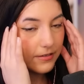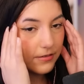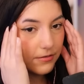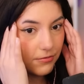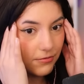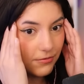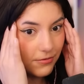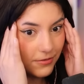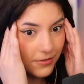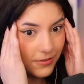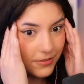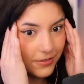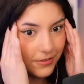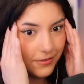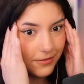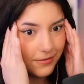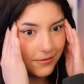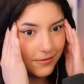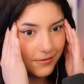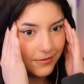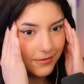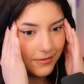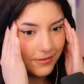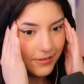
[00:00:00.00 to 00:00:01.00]

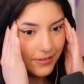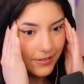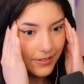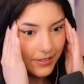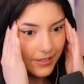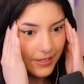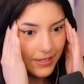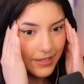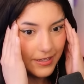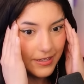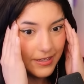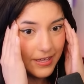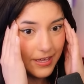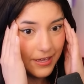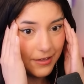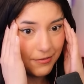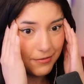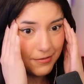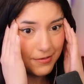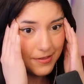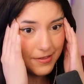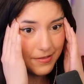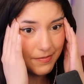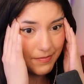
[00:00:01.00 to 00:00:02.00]
God. He
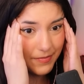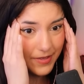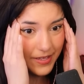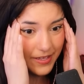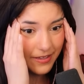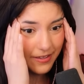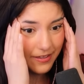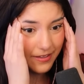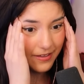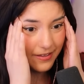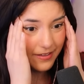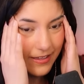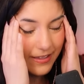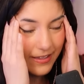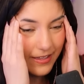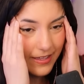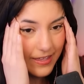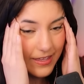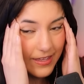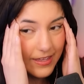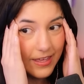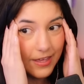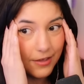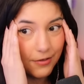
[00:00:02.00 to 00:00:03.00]
kills me.
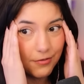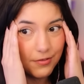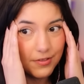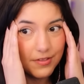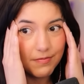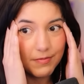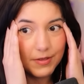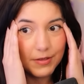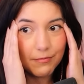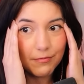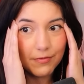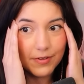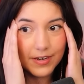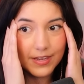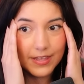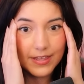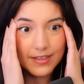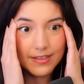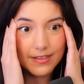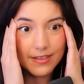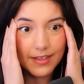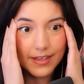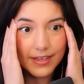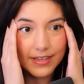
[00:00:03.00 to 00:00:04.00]
He kills me when
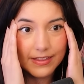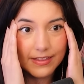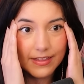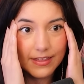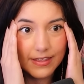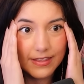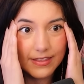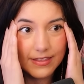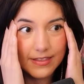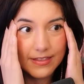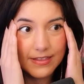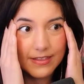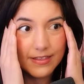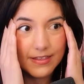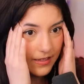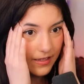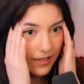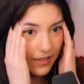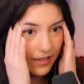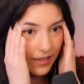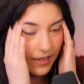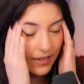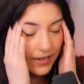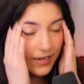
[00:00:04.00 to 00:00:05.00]
he's like this.
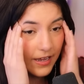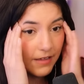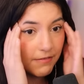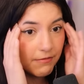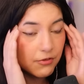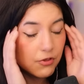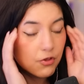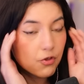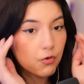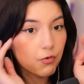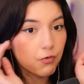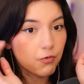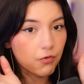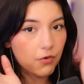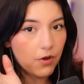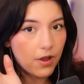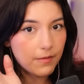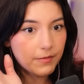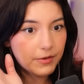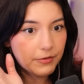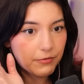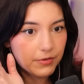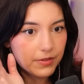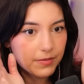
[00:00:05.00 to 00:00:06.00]
I have
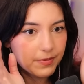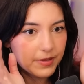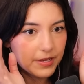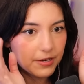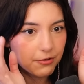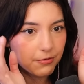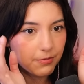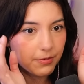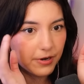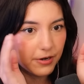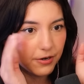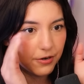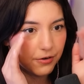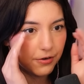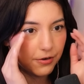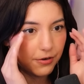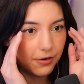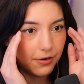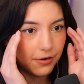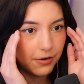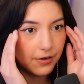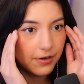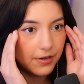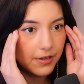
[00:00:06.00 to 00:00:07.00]
trauma with Peter
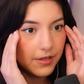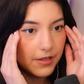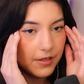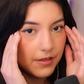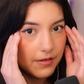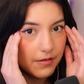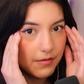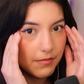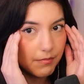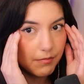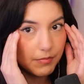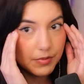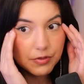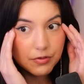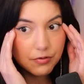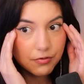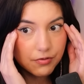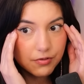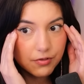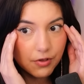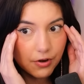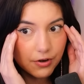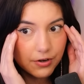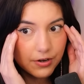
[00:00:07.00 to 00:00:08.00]
Parker. Mr.
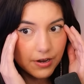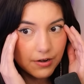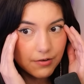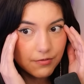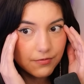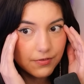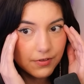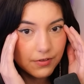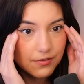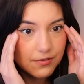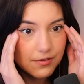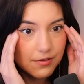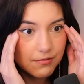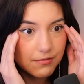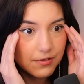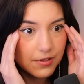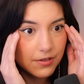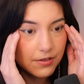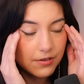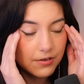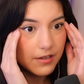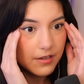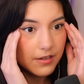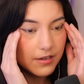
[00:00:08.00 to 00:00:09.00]
Stark, I don't feel so
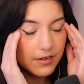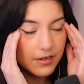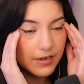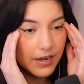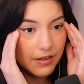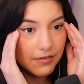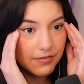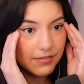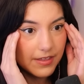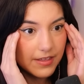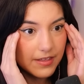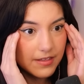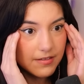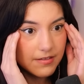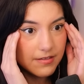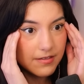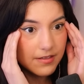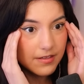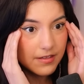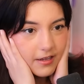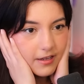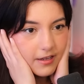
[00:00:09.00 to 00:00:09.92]
good. Now this.